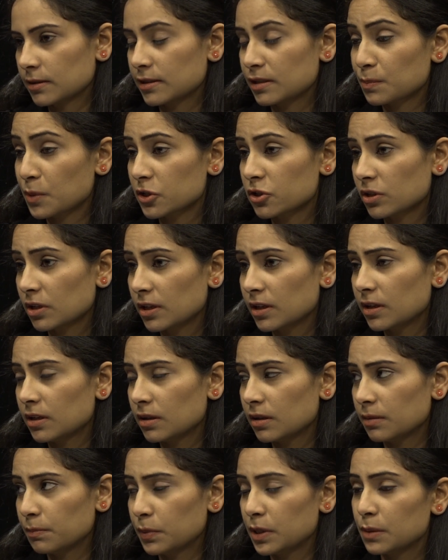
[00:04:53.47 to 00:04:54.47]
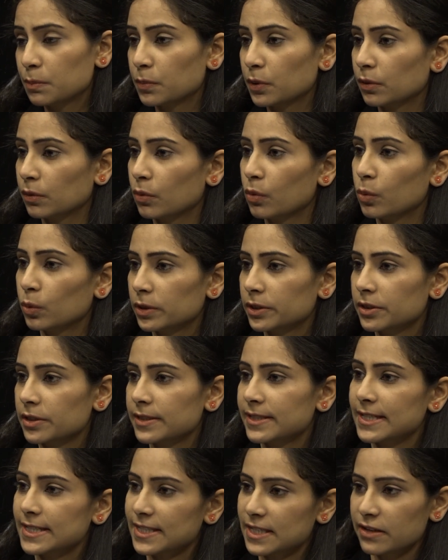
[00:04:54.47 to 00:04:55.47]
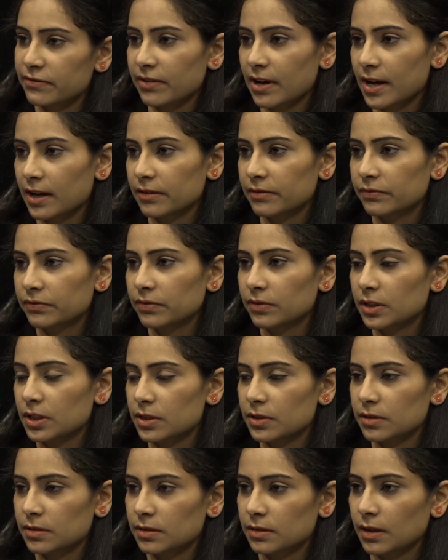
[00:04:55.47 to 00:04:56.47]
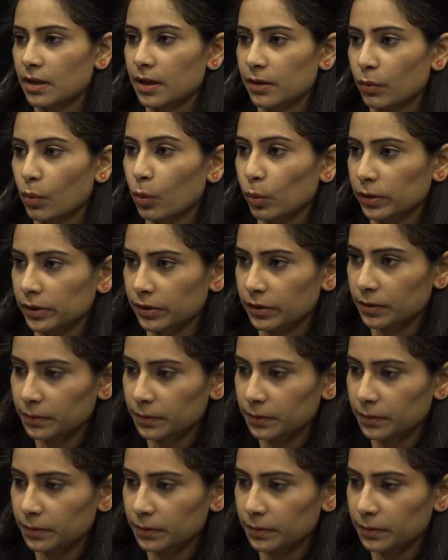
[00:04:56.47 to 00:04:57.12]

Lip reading: especially people older 65 years and older.